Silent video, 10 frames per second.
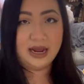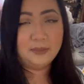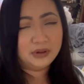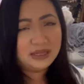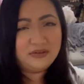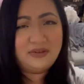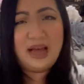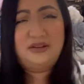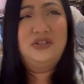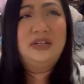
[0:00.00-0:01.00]
I believe
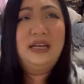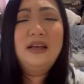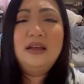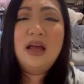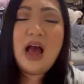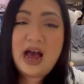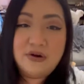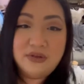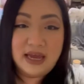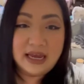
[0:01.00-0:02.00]
actually, I
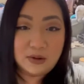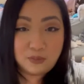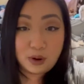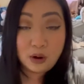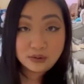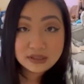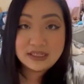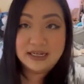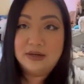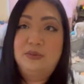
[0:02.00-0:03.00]
don't think I can post
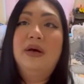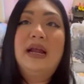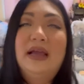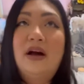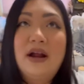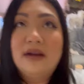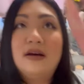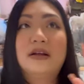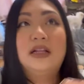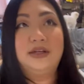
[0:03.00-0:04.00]
it, but I got it
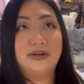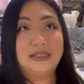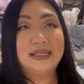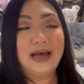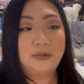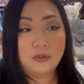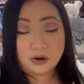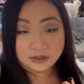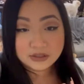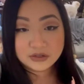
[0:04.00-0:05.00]
on clearance at
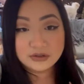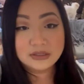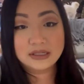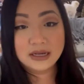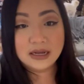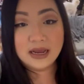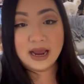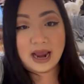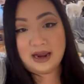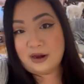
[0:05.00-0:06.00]
Marshall's
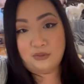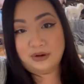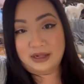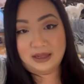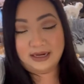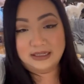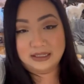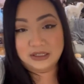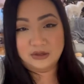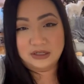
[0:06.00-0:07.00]
and I really liked it.
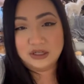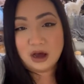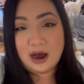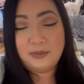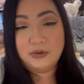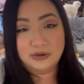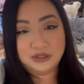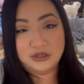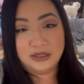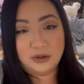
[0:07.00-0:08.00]
So the top
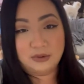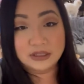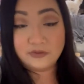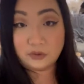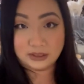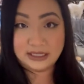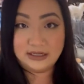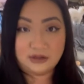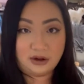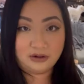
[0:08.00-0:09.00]
originally was
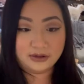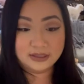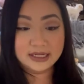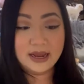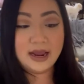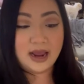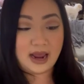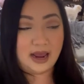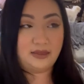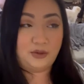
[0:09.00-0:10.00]
$14
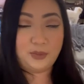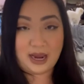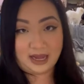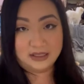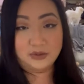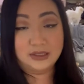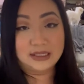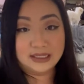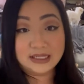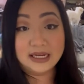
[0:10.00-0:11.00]
and the pants was
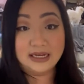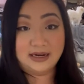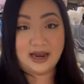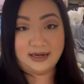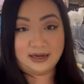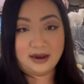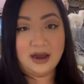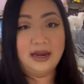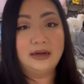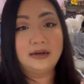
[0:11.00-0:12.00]

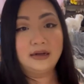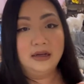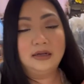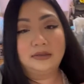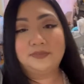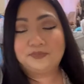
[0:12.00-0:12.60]
$16.99.